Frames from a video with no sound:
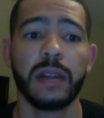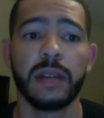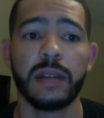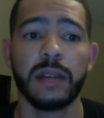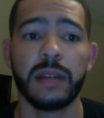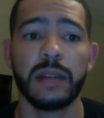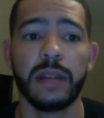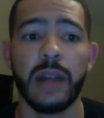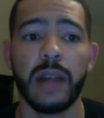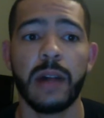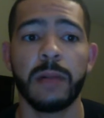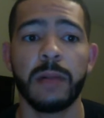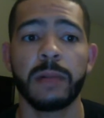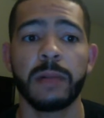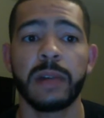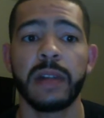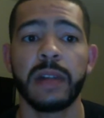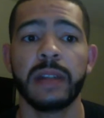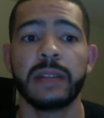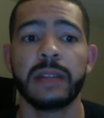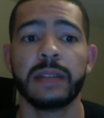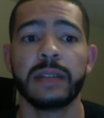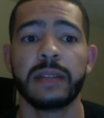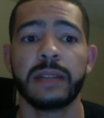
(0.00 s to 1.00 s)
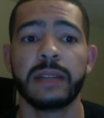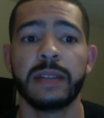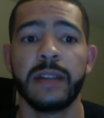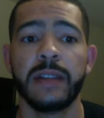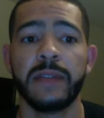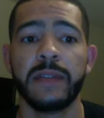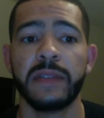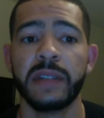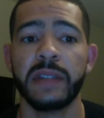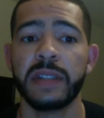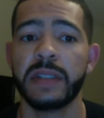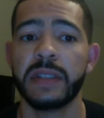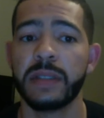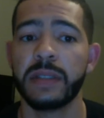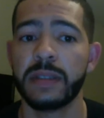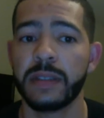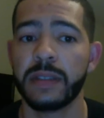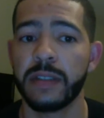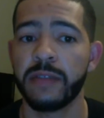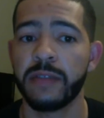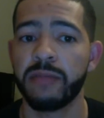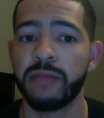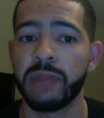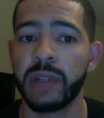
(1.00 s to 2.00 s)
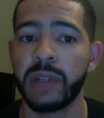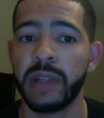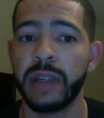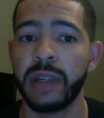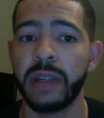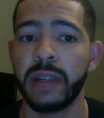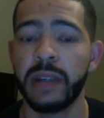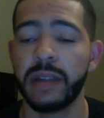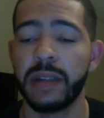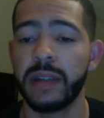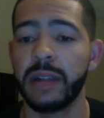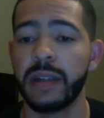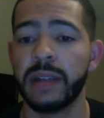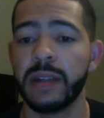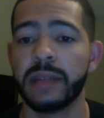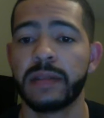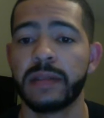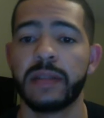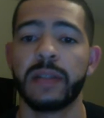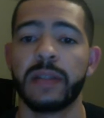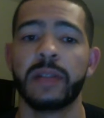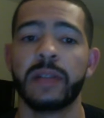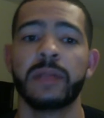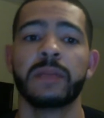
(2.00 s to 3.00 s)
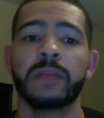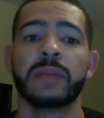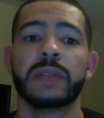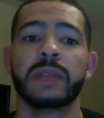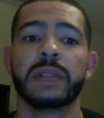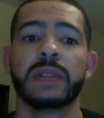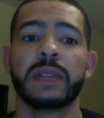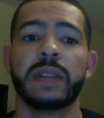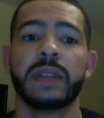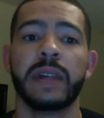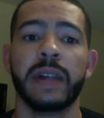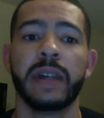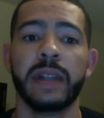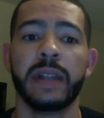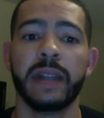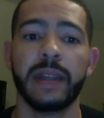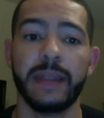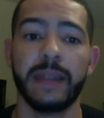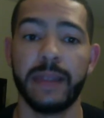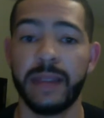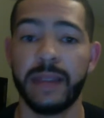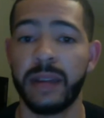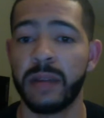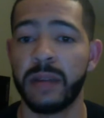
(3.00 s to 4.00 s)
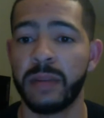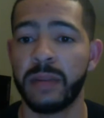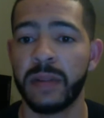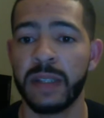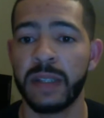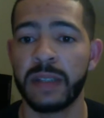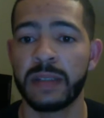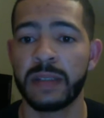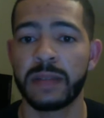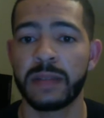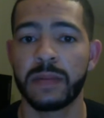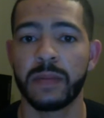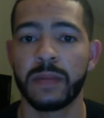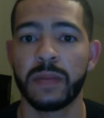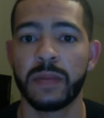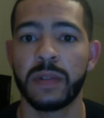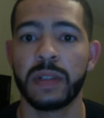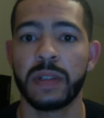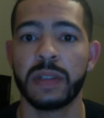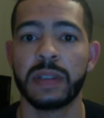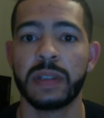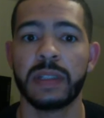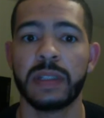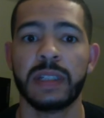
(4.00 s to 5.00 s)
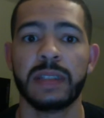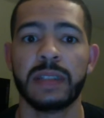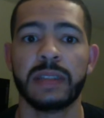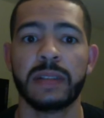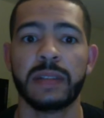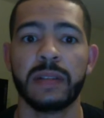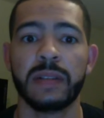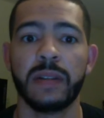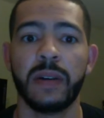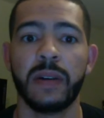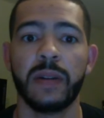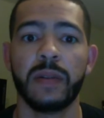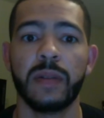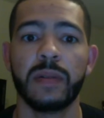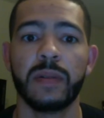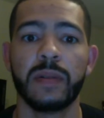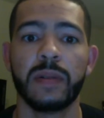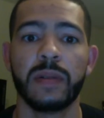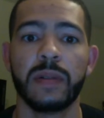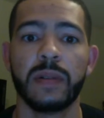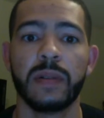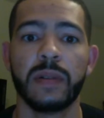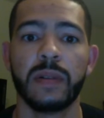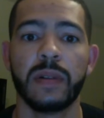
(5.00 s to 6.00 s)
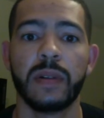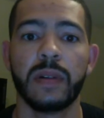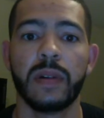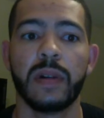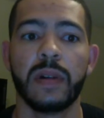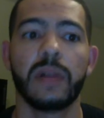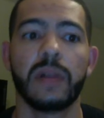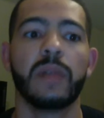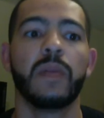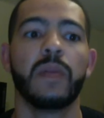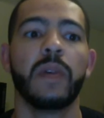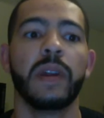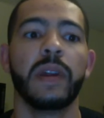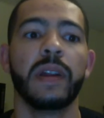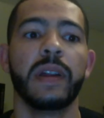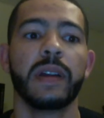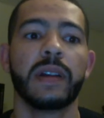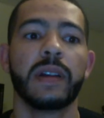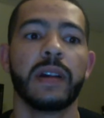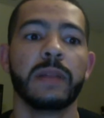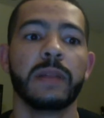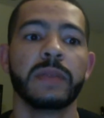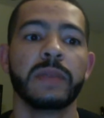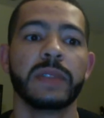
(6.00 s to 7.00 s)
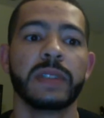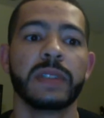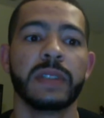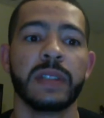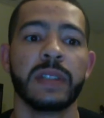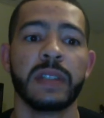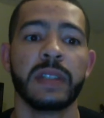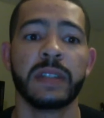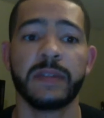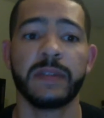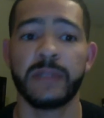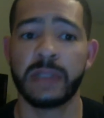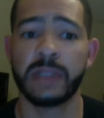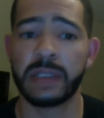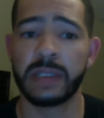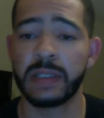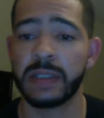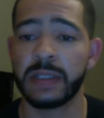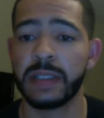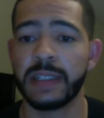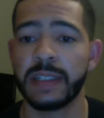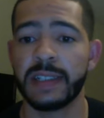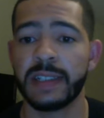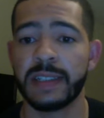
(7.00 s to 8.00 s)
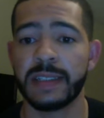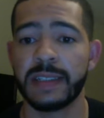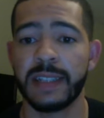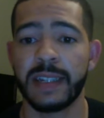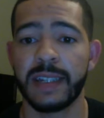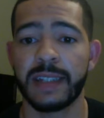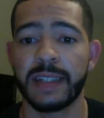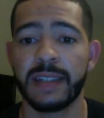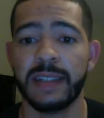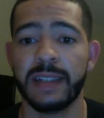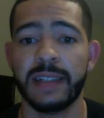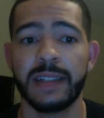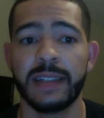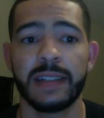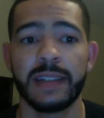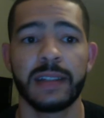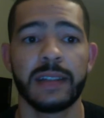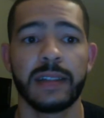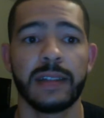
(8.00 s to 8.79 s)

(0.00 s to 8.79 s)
Now we'll get into definitions of play and terms that a therapist will need to know when it comes to this facilitation technique.